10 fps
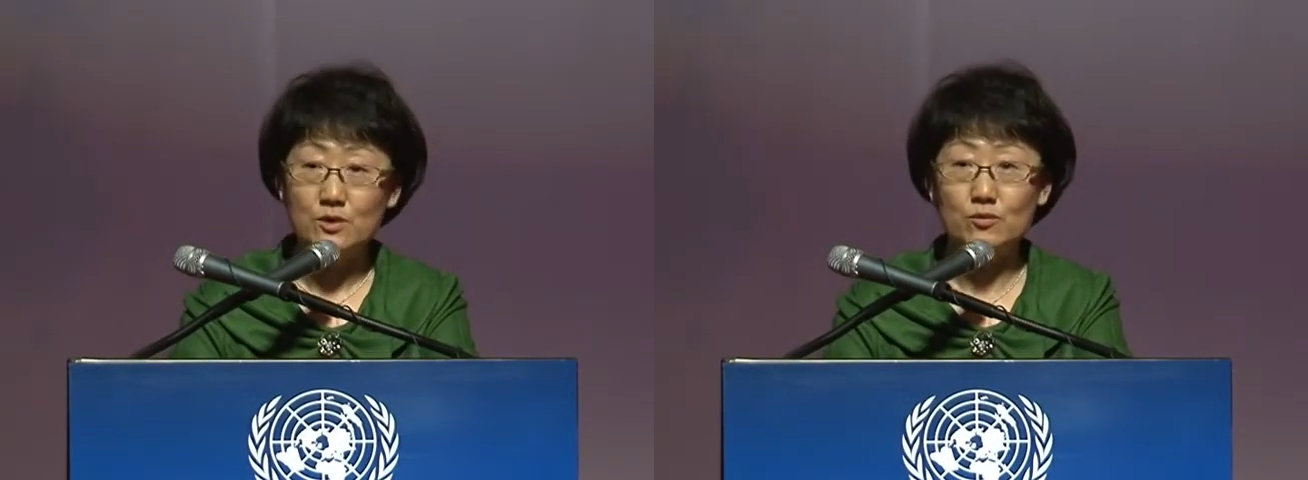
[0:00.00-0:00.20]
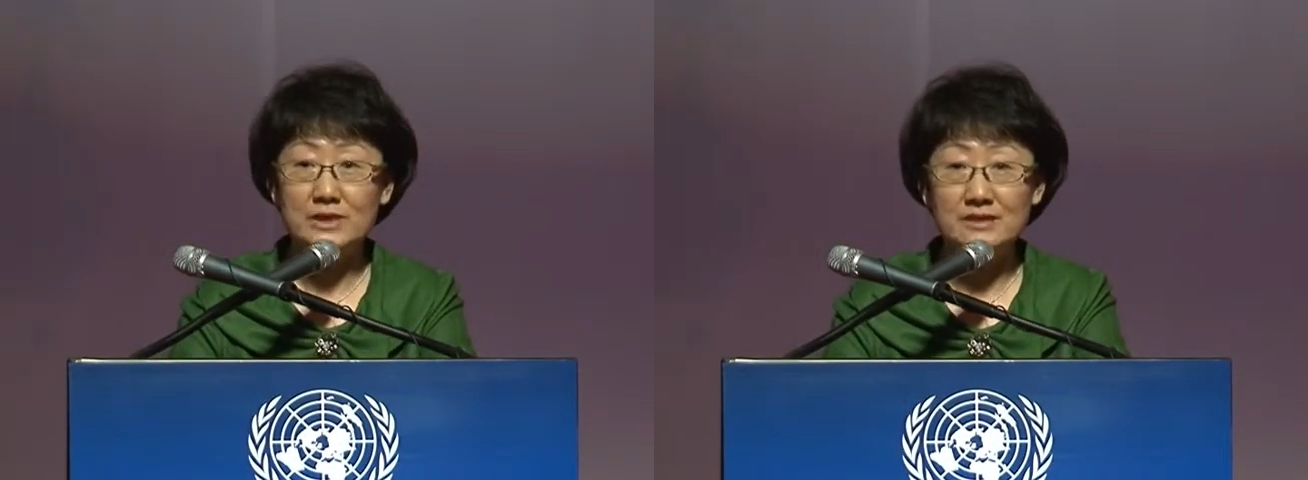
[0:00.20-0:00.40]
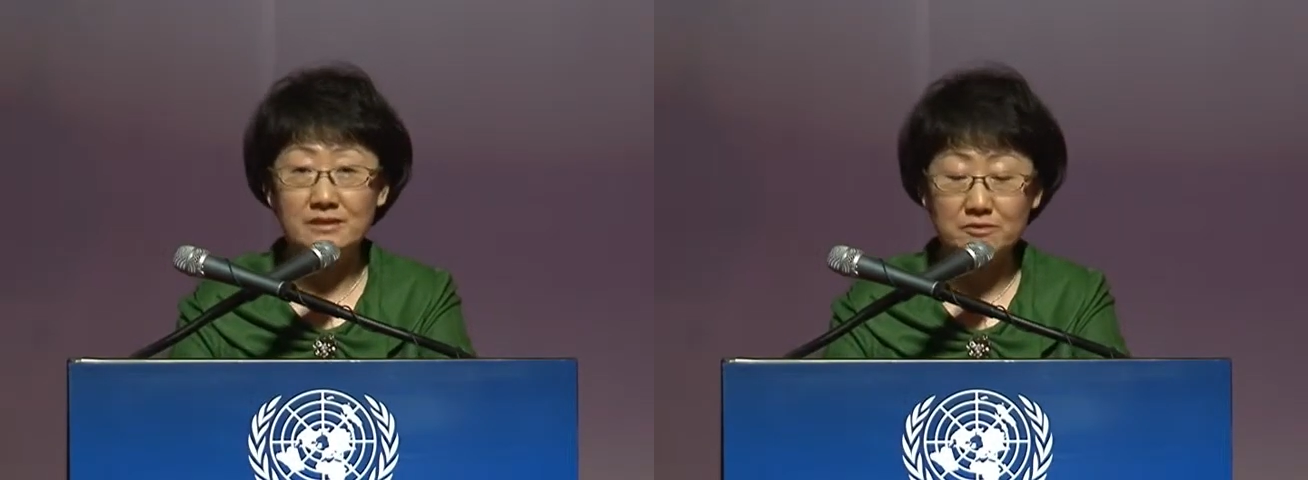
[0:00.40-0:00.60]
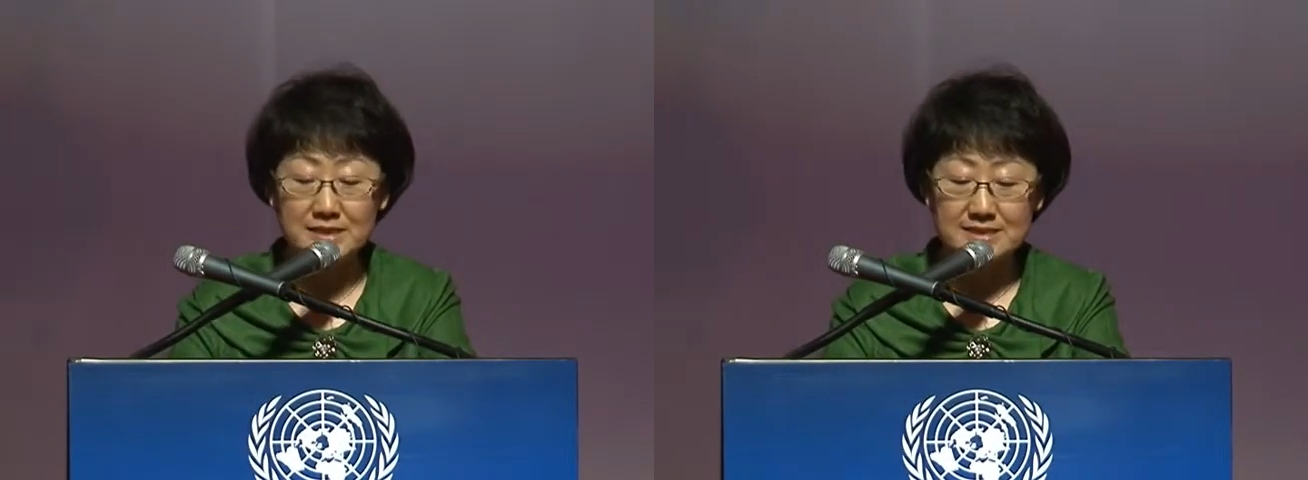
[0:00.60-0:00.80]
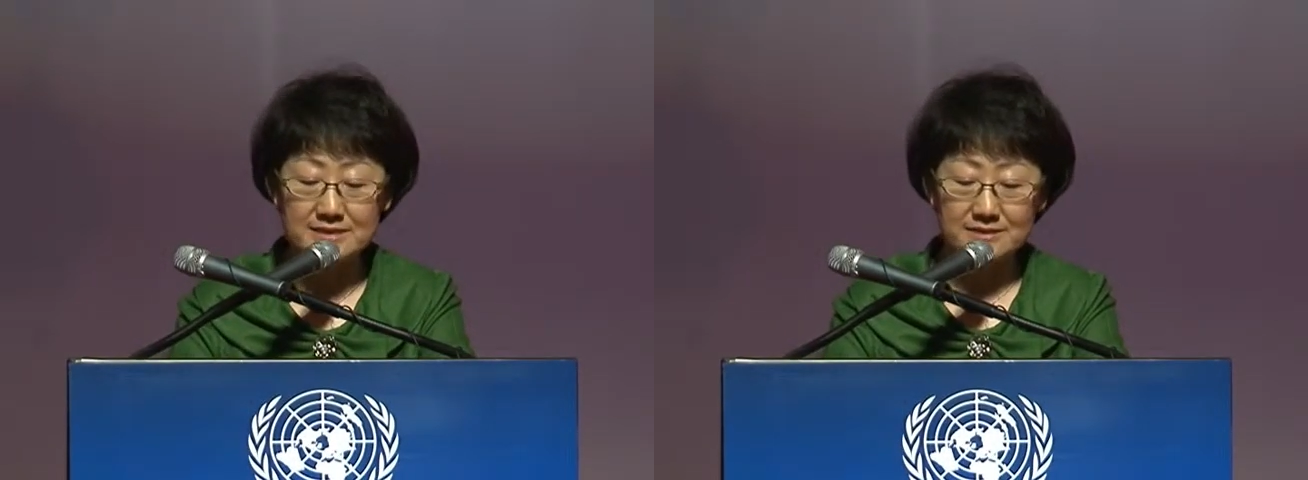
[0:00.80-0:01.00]
Within the
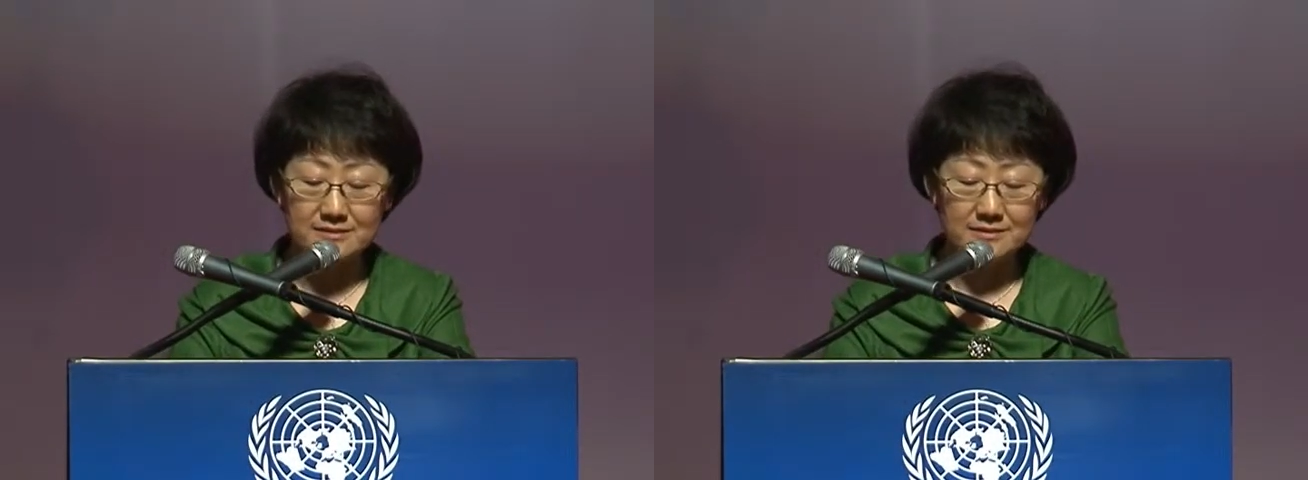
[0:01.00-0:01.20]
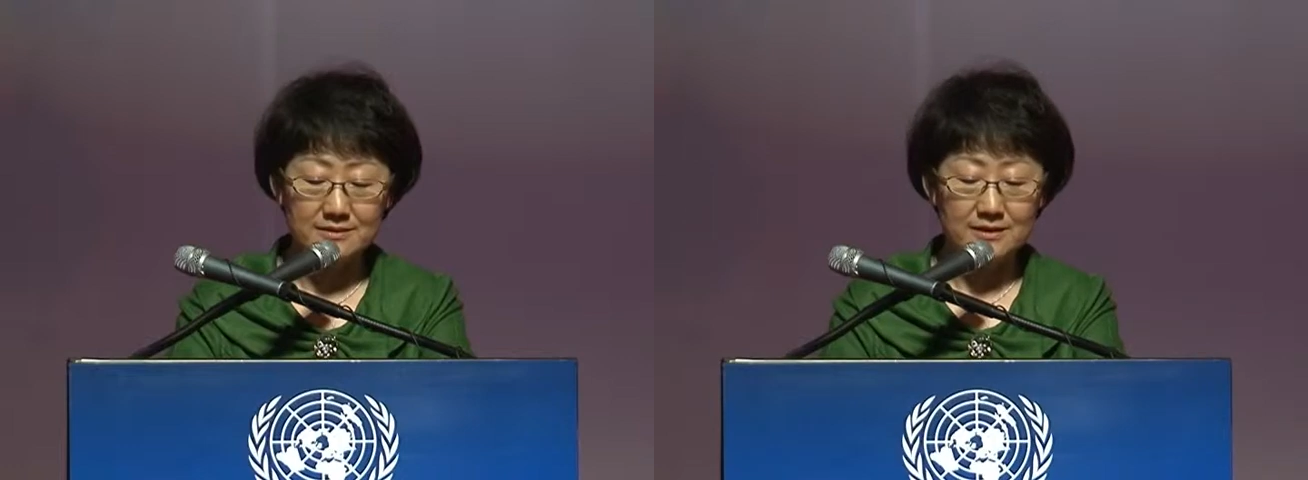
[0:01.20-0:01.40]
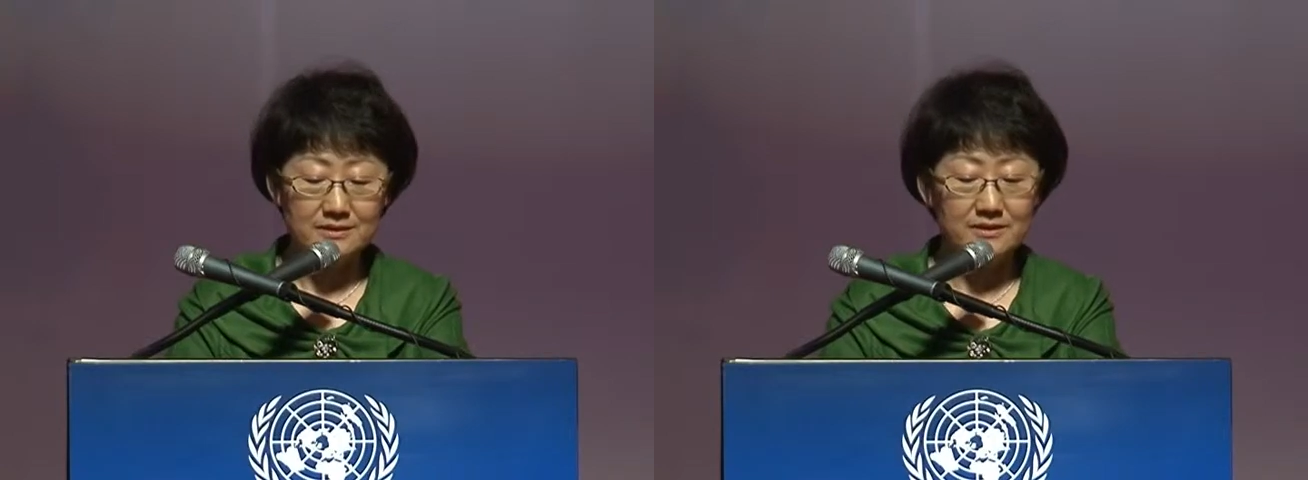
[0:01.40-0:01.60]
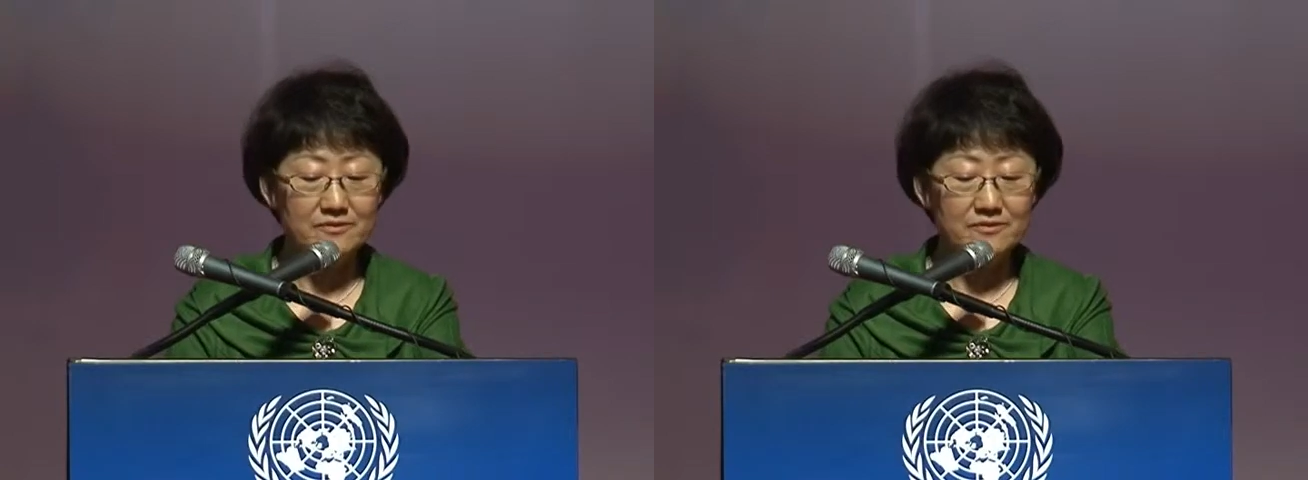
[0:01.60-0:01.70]
region, the